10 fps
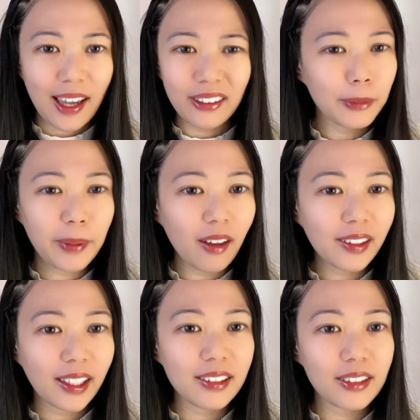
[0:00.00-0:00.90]
And to be
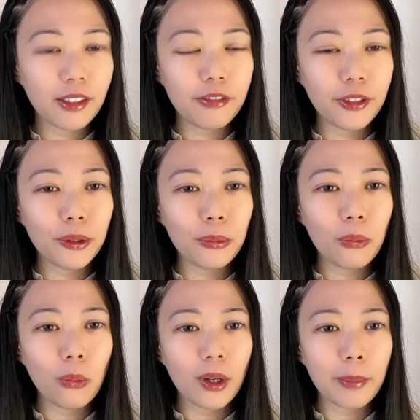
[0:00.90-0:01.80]
honest, if you
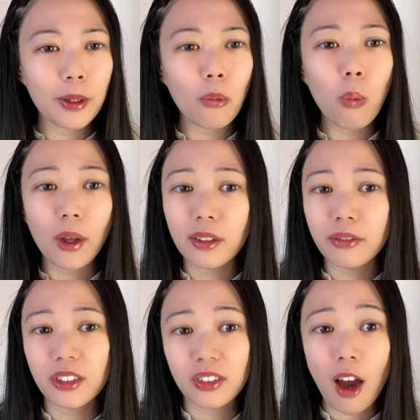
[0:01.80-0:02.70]
want to be one
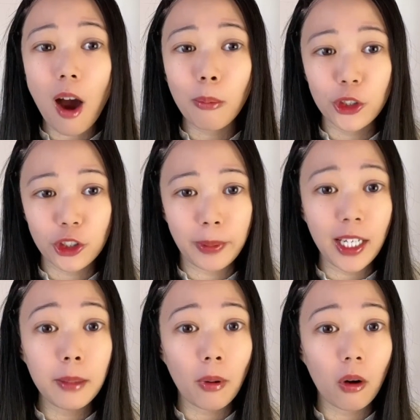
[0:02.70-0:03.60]
of the top rich
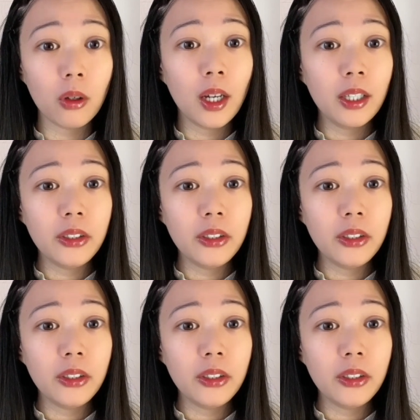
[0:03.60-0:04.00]
people,